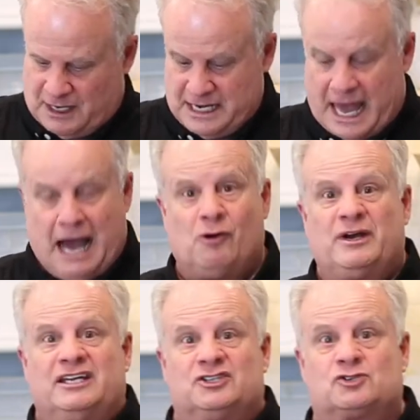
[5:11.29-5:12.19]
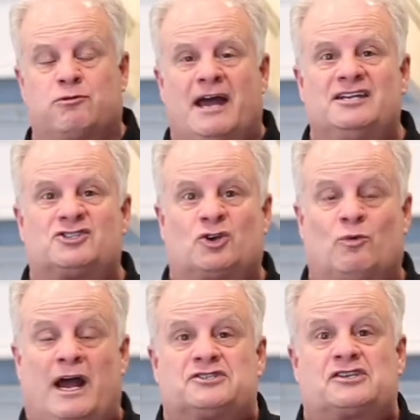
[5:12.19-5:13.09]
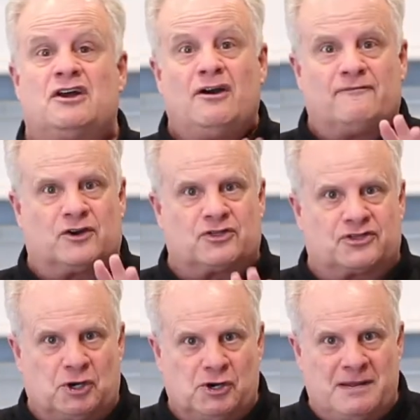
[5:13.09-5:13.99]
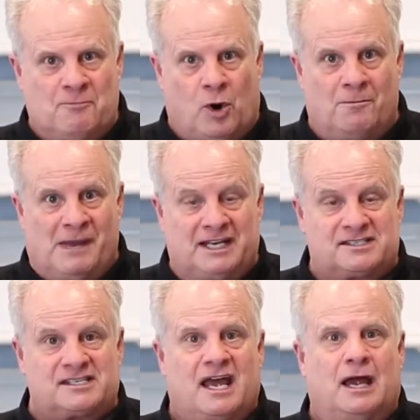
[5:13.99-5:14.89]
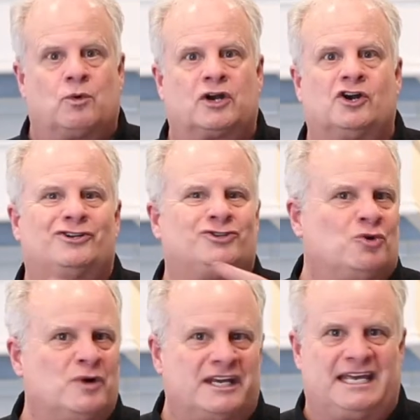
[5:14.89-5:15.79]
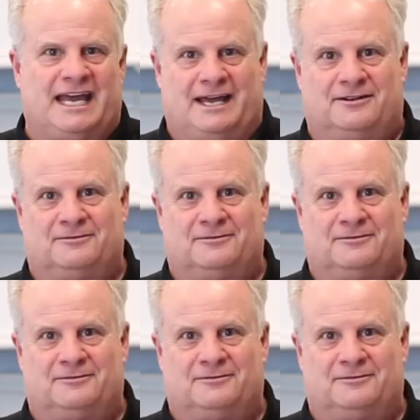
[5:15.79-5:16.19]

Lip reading: Now it's ready to rest for 30 more minutes, and we're gonna do it again.